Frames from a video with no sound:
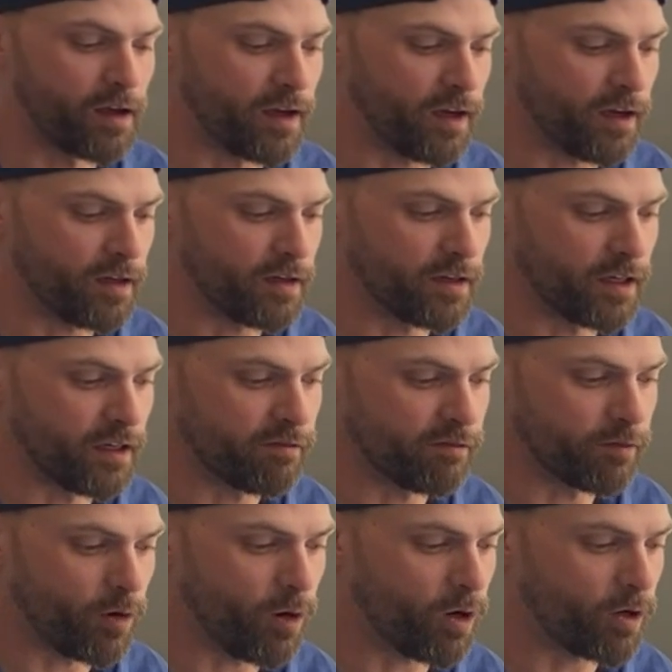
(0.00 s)
and if
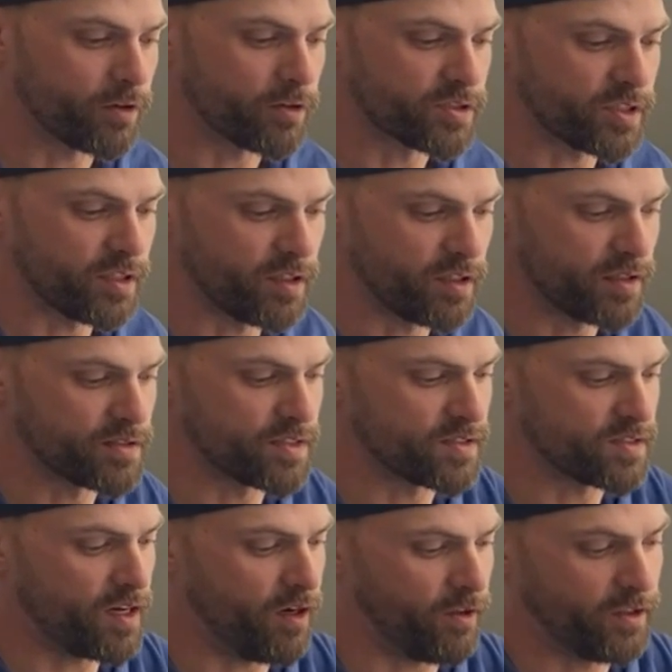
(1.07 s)
all you're seeing is a
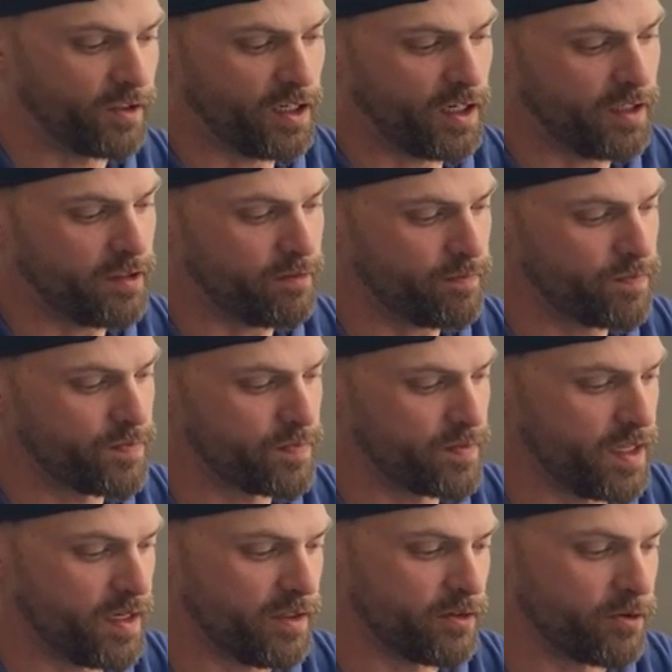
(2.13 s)
solid line,
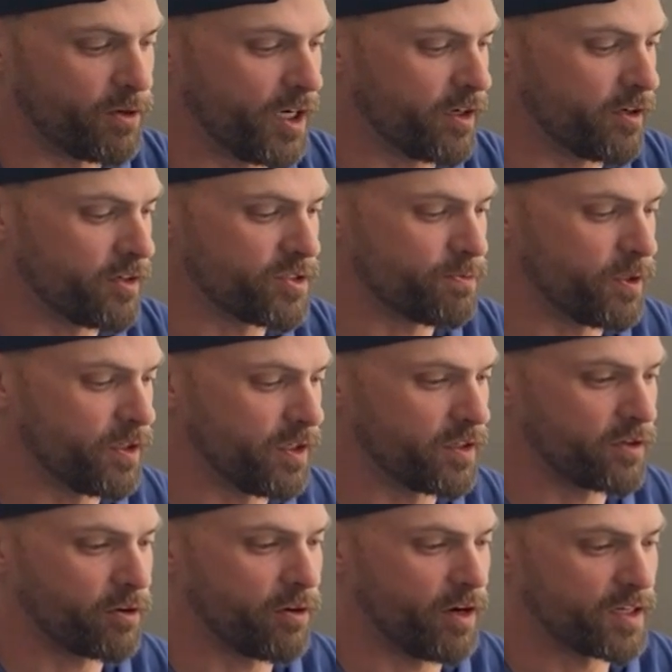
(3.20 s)
then the record is spinning
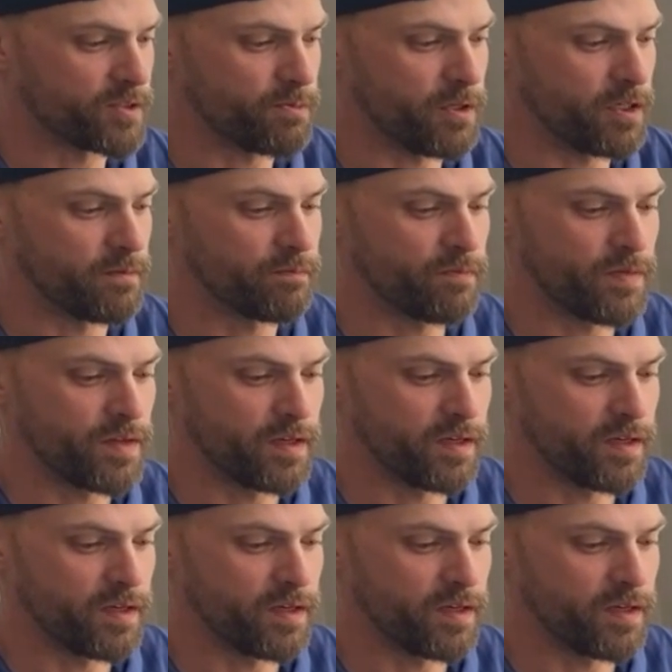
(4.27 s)
at the correct speed.